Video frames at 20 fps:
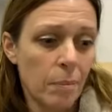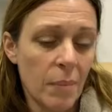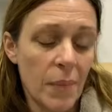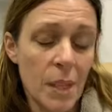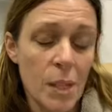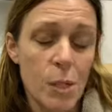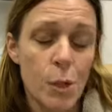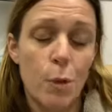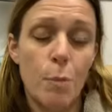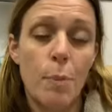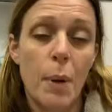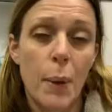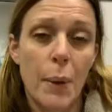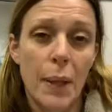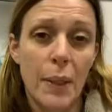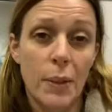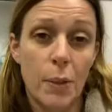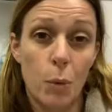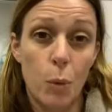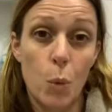sort of blow
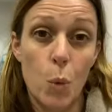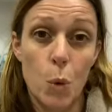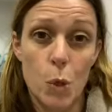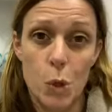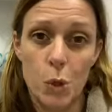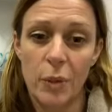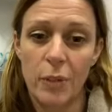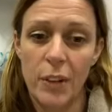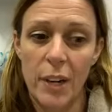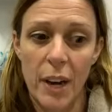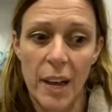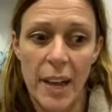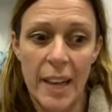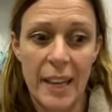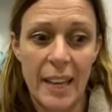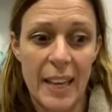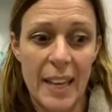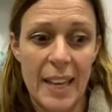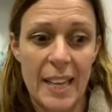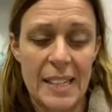out the water, if you
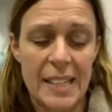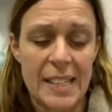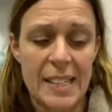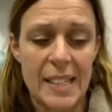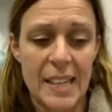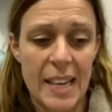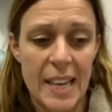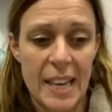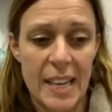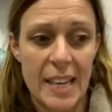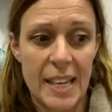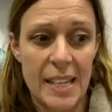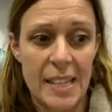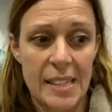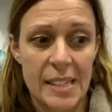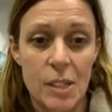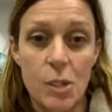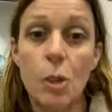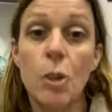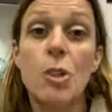like. It
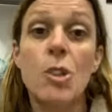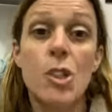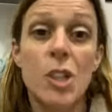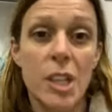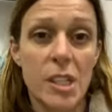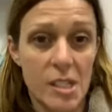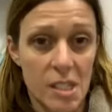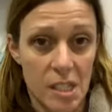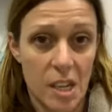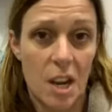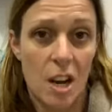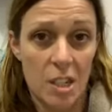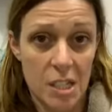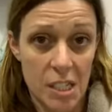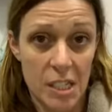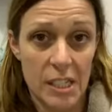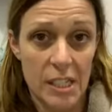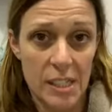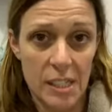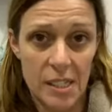is not just
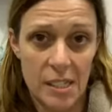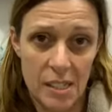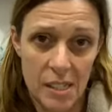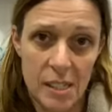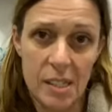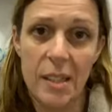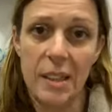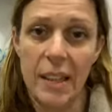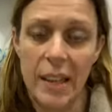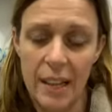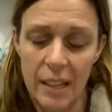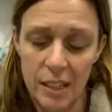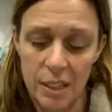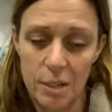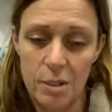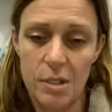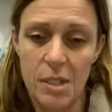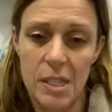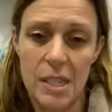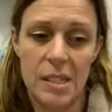artists that
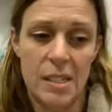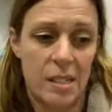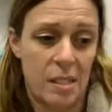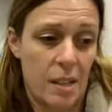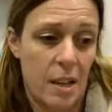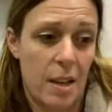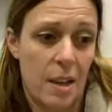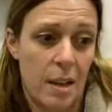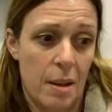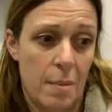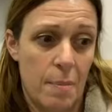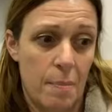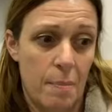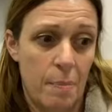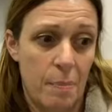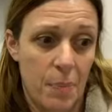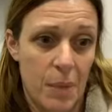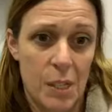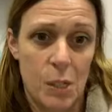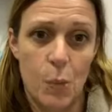use this
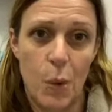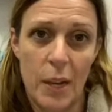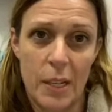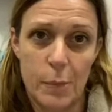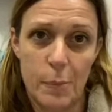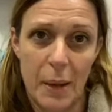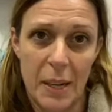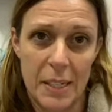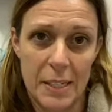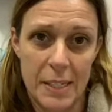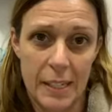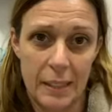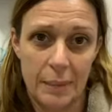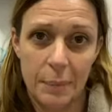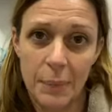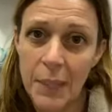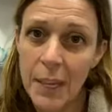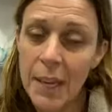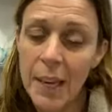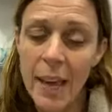this wax painting.
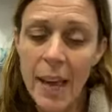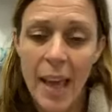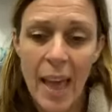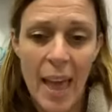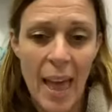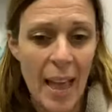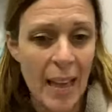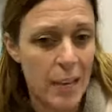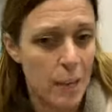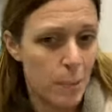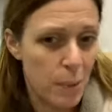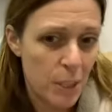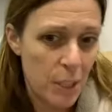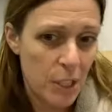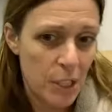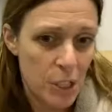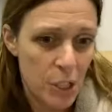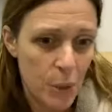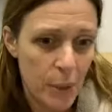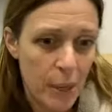Anybody
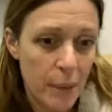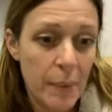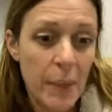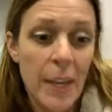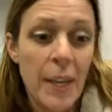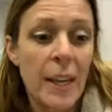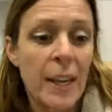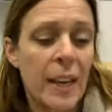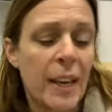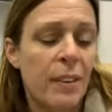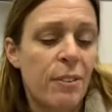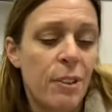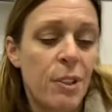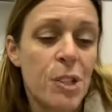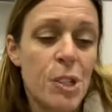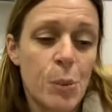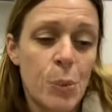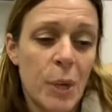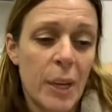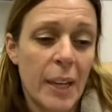can do it. If you
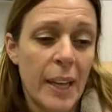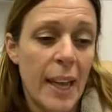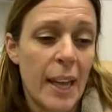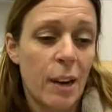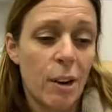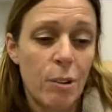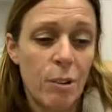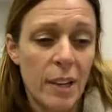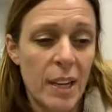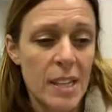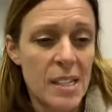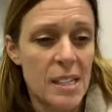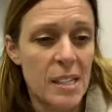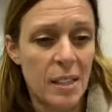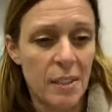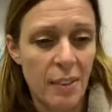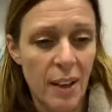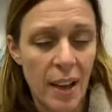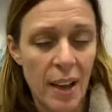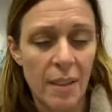just want to get
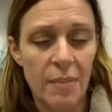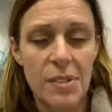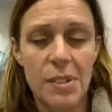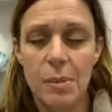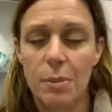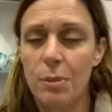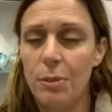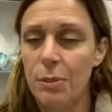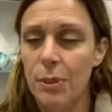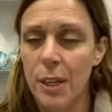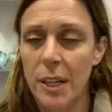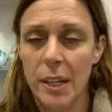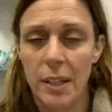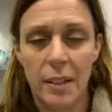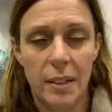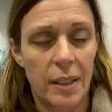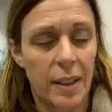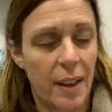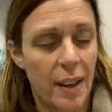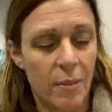creative, have some
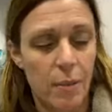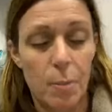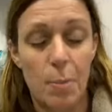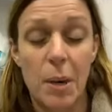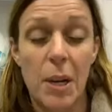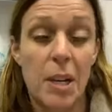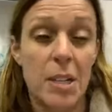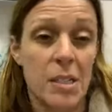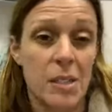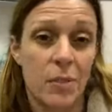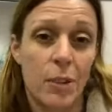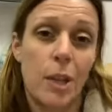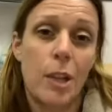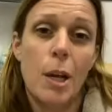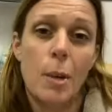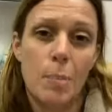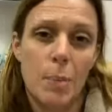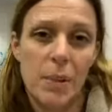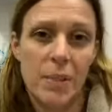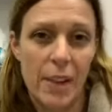fun, have a blast for a
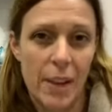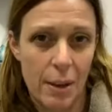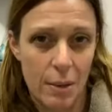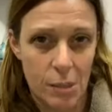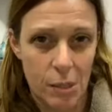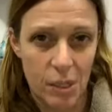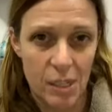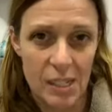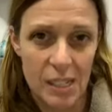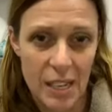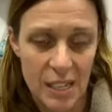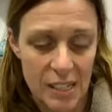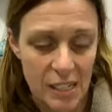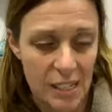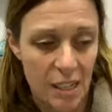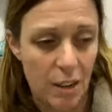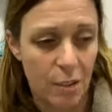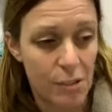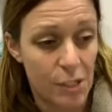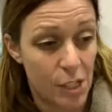couple of hours on a Saturday
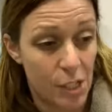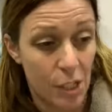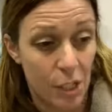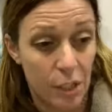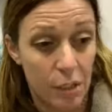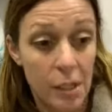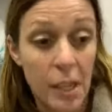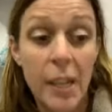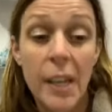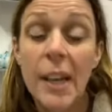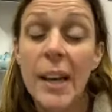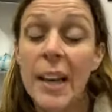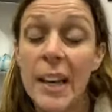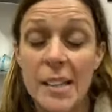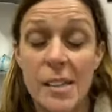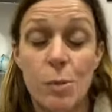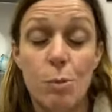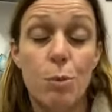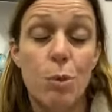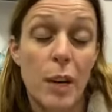afternoon,
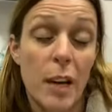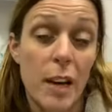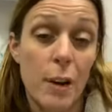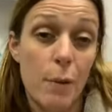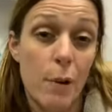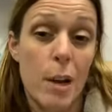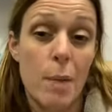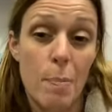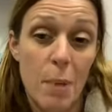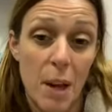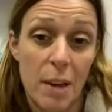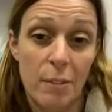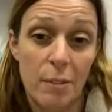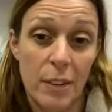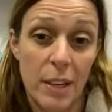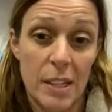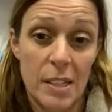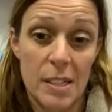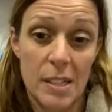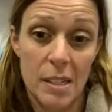it's a really, really
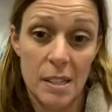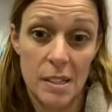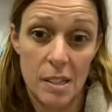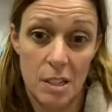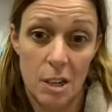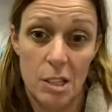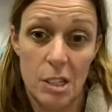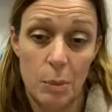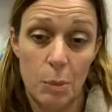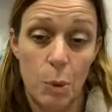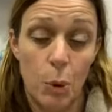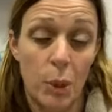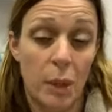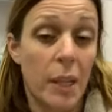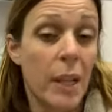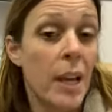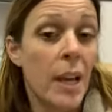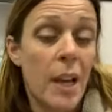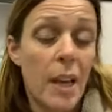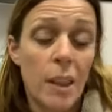perfect starting point.
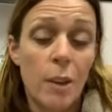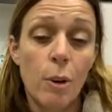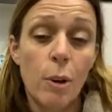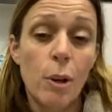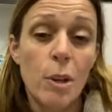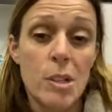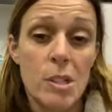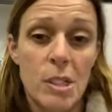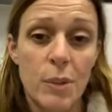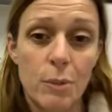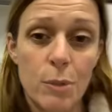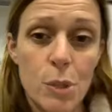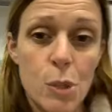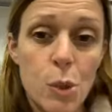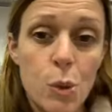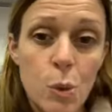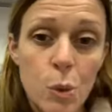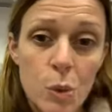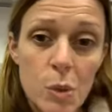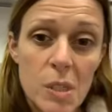There are lots of different
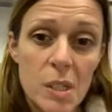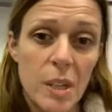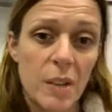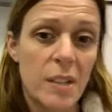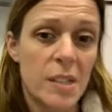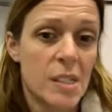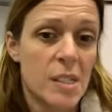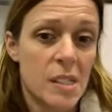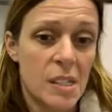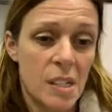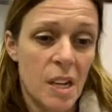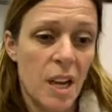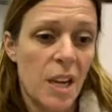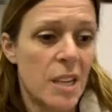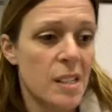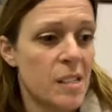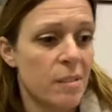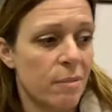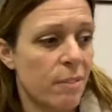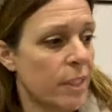tools. So there's a
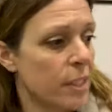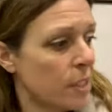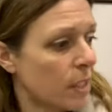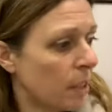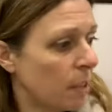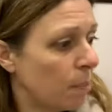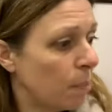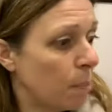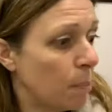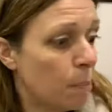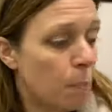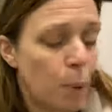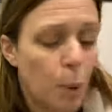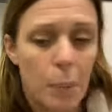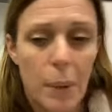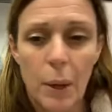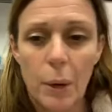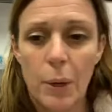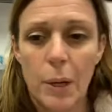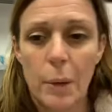stylus. In fact, I'll pop
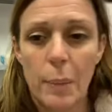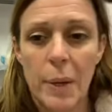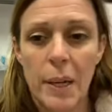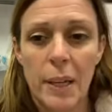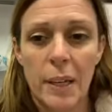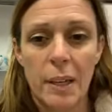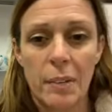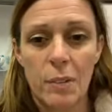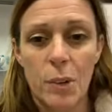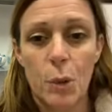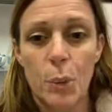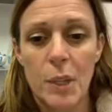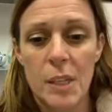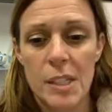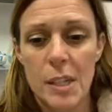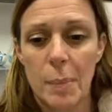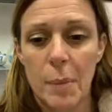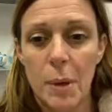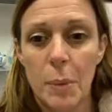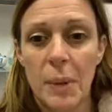that on in a minute, give you a quick
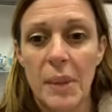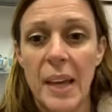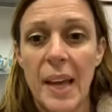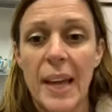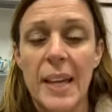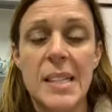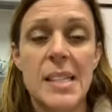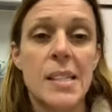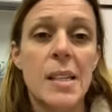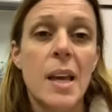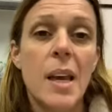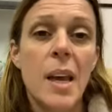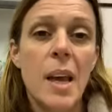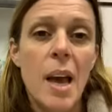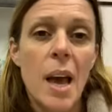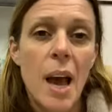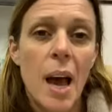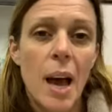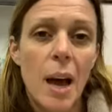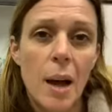demo with that.
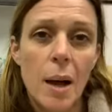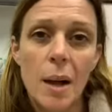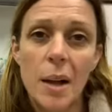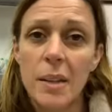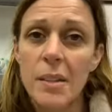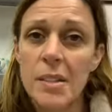There's a